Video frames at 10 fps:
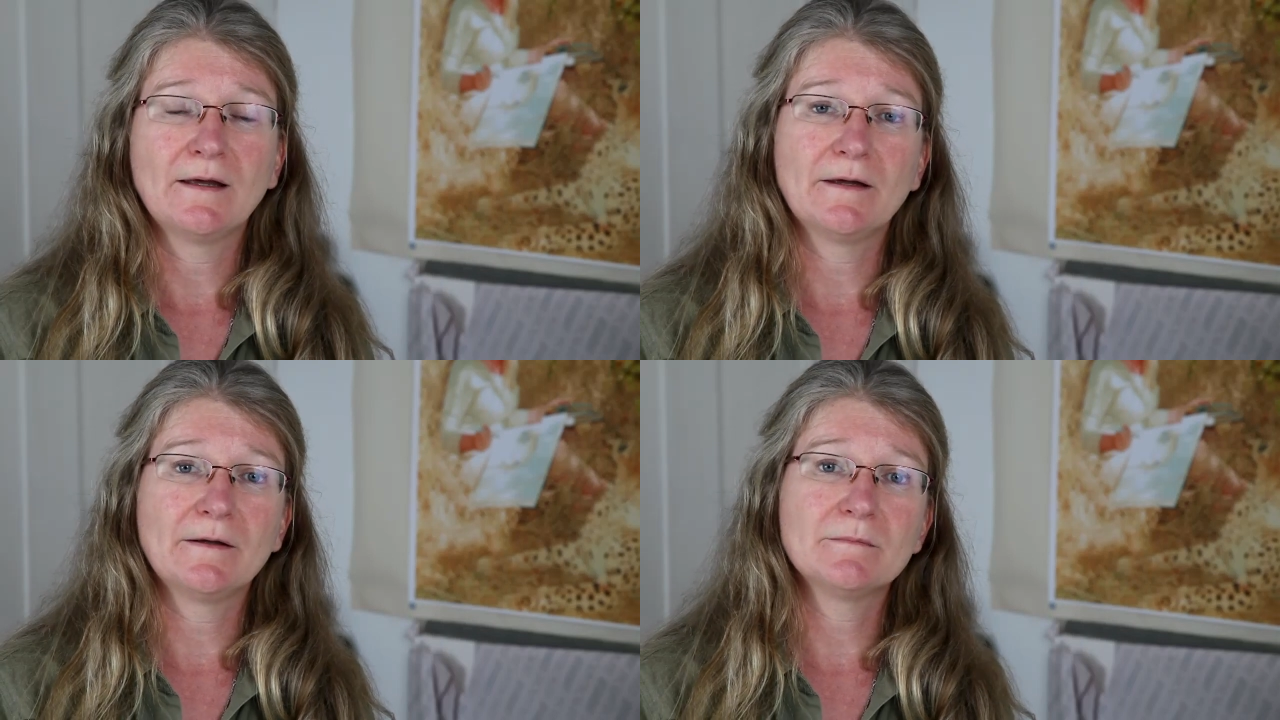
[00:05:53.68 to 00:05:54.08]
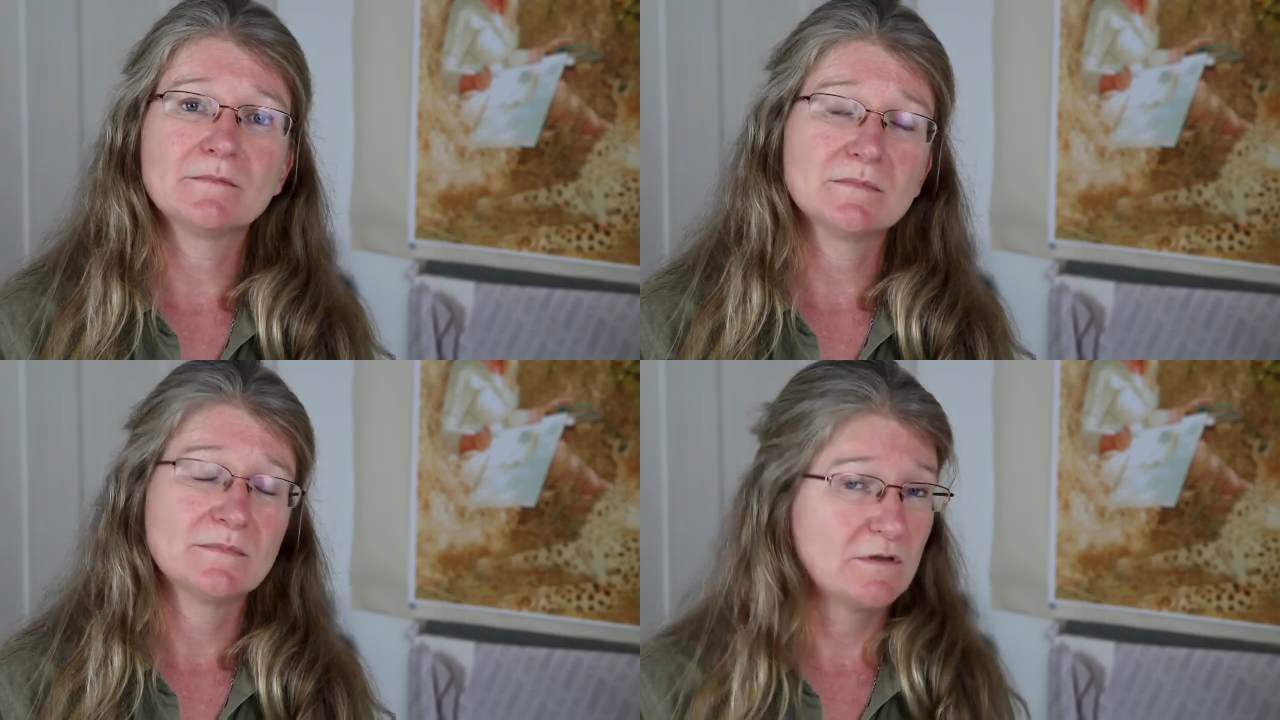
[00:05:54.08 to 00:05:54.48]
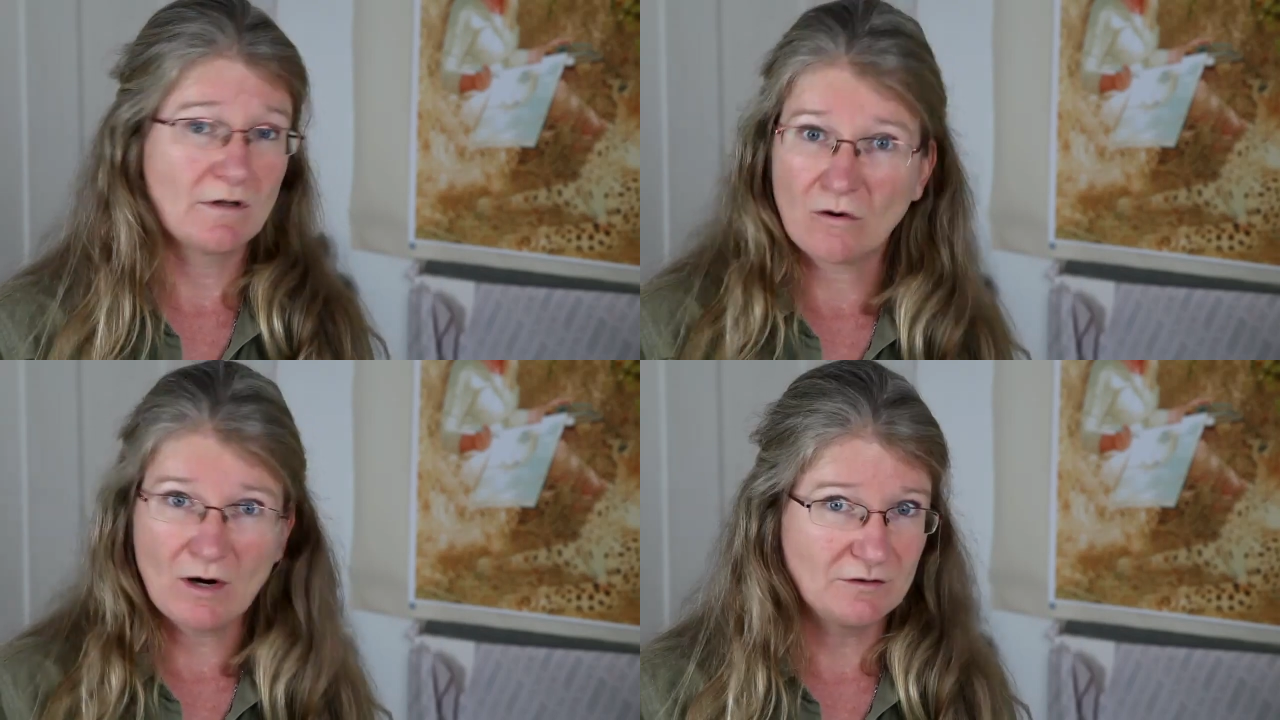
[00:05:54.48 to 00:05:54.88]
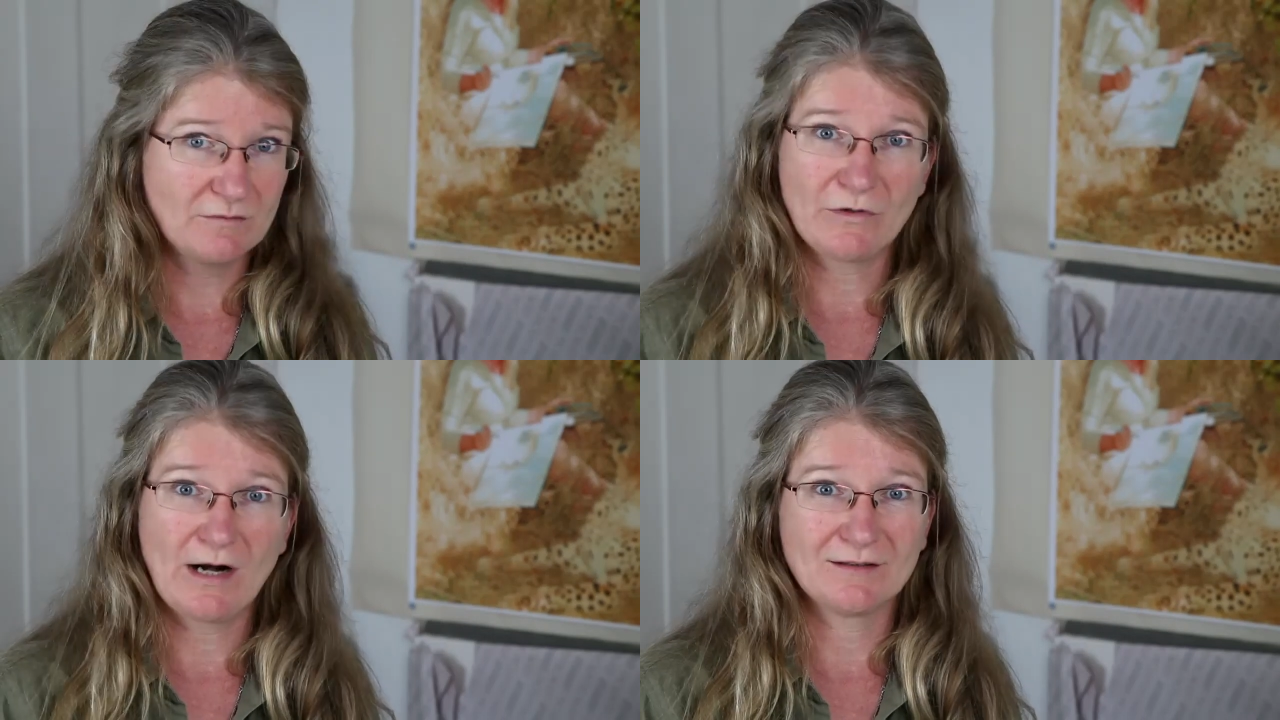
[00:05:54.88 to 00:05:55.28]
Um, so go out
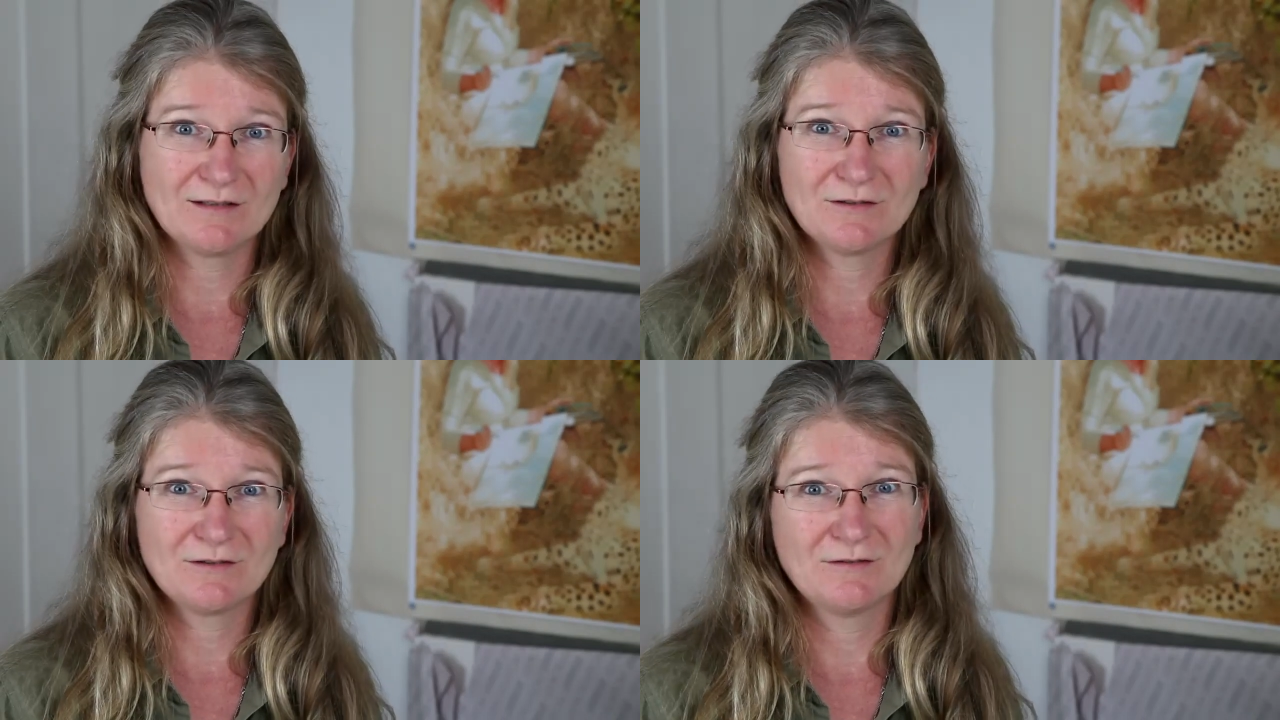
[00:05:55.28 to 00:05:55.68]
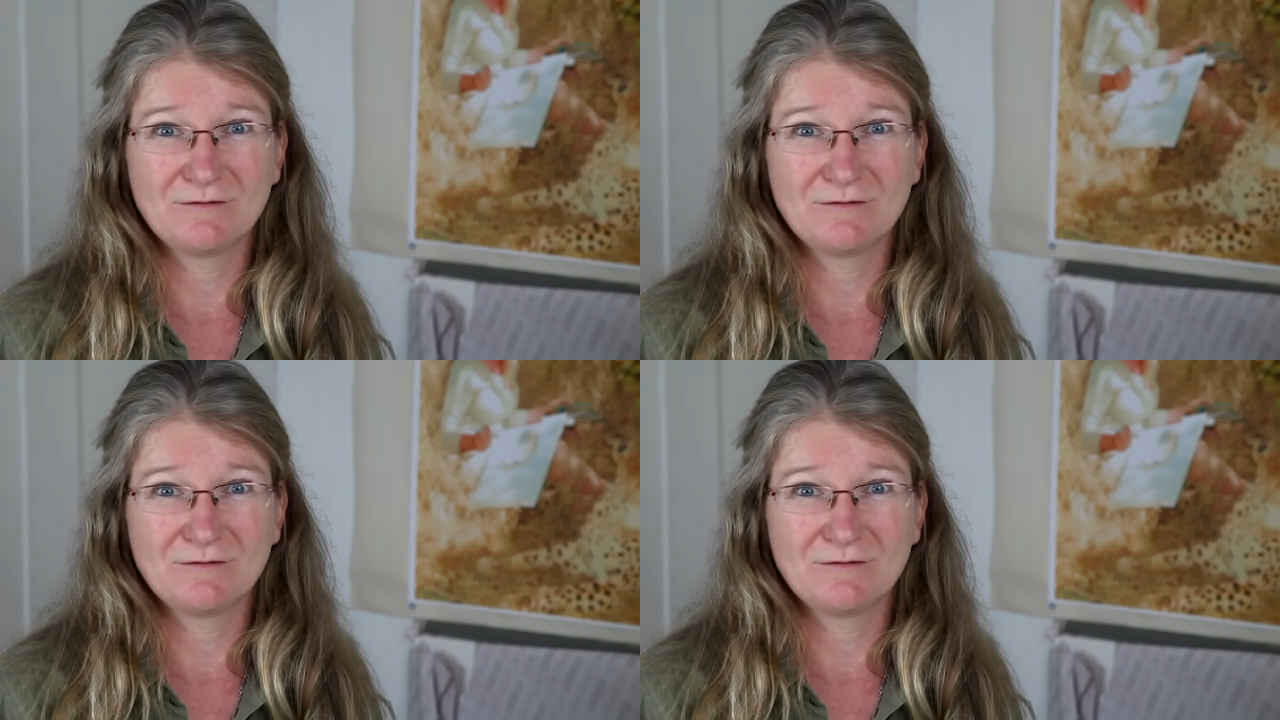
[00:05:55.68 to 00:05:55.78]
and practice,